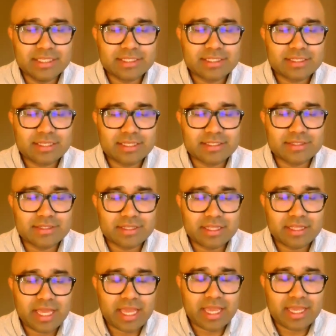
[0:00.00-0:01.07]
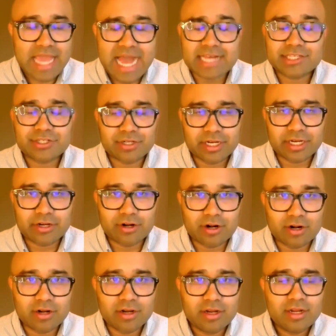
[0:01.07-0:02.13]
is a gastric,
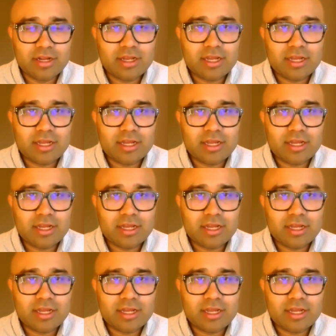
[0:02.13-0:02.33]
or